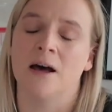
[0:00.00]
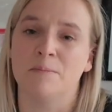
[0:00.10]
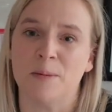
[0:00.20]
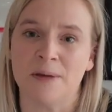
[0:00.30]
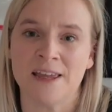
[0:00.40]

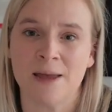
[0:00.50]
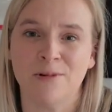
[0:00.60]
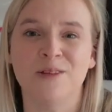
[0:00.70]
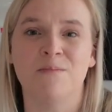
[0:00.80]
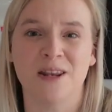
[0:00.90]
But being able
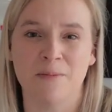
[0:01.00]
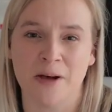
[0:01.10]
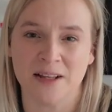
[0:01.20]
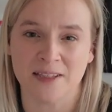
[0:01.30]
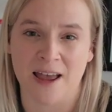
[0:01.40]
to
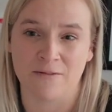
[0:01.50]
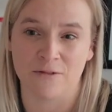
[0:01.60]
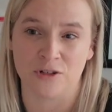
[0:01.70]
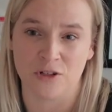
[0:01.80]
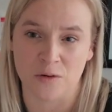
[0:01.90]
minimize that for
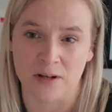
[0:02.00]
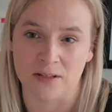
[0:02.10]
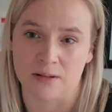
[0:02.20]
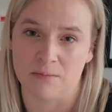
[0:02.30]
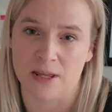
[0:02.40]
students
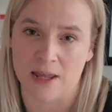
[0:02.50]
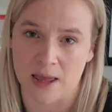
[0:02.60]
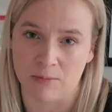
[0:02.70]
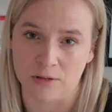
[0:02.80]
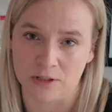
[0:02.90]
and being
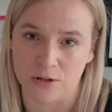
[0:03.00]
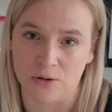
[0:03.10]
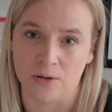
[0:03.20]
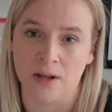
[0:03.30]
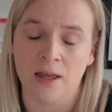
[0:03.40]
able
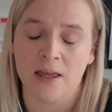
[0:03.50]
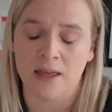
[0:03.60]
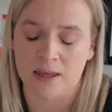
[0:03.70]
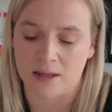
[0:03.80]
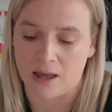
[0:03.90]
to
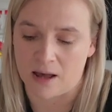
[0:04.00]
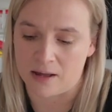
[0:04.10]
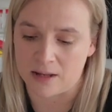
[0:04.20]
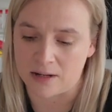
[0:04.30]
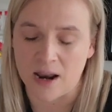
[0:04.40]

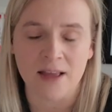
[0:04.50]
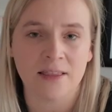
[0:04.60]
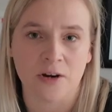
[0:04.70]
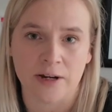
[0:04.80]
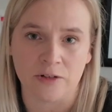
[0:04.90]
ignite
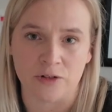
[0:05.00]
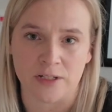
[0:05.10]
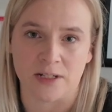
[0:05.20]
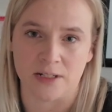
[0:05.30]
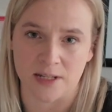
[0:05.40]
their
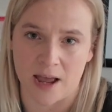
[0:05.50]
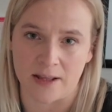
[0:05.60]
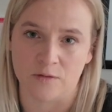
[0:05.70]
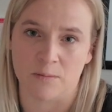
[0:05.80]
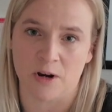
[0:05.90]
interest in
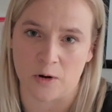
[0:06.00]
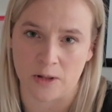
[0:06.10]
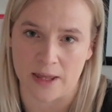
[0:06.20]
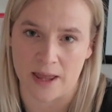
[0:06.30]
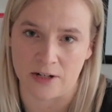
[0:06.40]
science from an
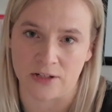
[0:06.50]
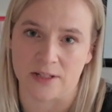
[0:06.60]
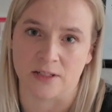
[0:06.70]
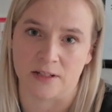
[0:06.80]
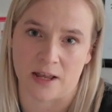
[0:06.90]
early age is
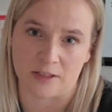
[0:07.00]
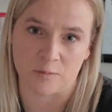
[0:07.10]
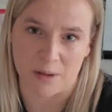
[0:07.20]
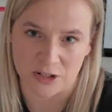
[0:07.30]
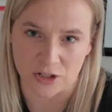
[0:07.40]

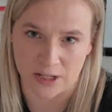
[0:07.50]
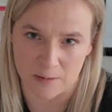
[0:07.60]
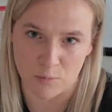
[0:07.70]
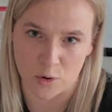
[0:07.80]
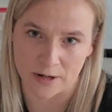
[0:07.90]
especially
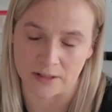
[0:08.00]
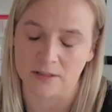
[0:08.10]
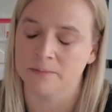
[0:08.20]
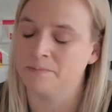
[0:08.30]
important,